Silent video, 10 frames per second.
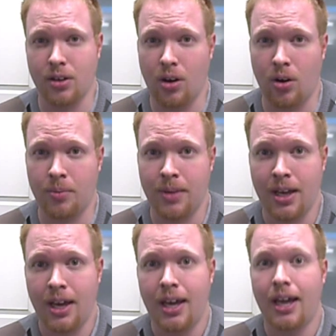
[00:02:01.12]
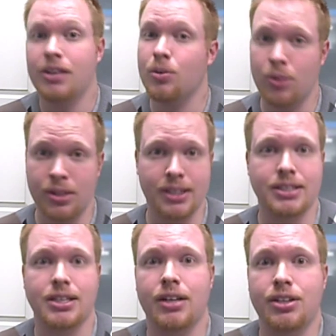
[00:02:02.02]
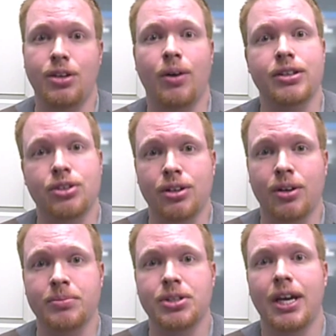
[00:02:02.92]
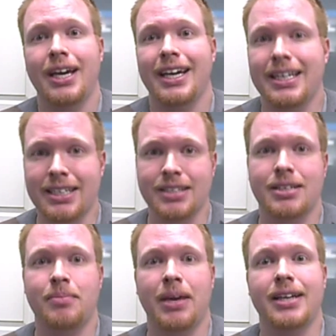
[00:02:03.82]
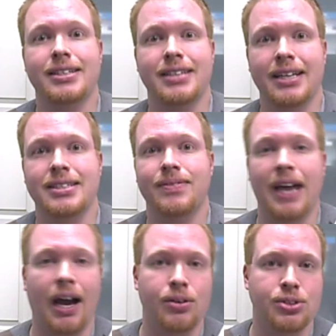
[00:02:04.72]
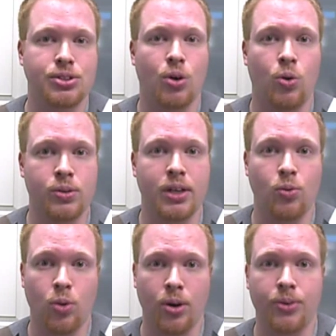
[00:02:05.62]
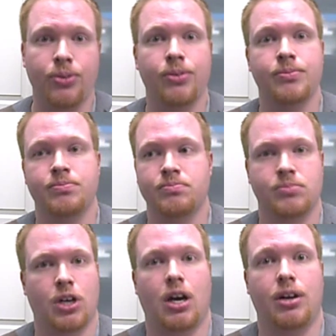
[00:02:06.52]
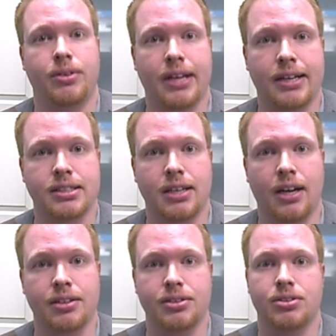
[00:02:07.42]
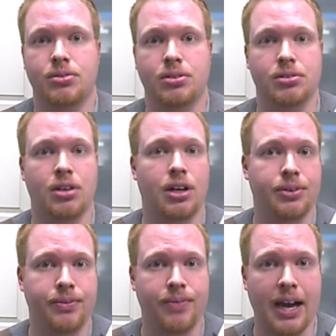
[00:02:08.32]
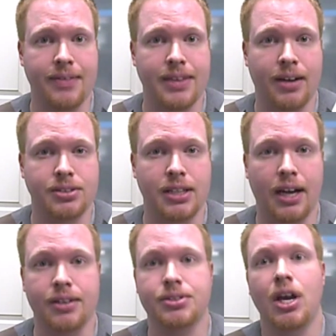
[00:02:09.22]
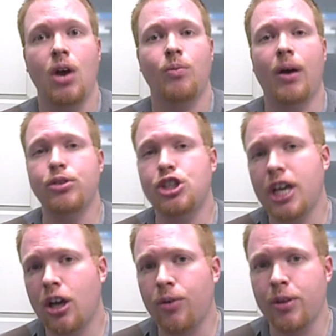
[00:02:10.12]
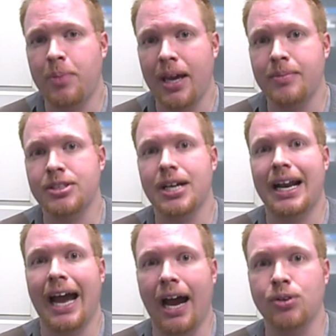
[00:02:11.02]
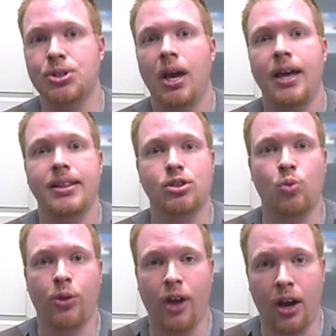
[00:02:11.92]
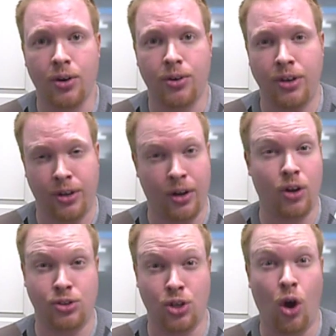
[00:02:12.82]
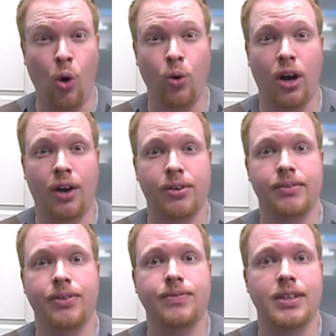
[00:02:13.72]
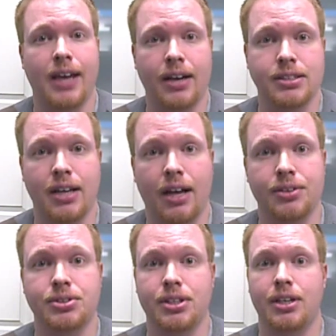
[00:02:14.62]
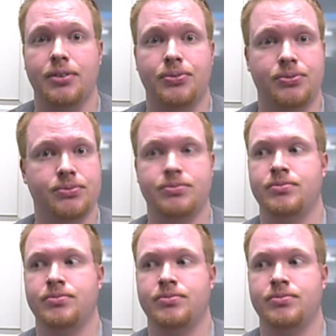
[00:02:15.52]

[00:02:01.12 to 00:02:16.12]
on their home and they're willing to sell to you on terms, it doesn't make sense if the house is only worth $100,000 or $105,000. Why would you take over the payments on a house that's worth that is owed $150,000 if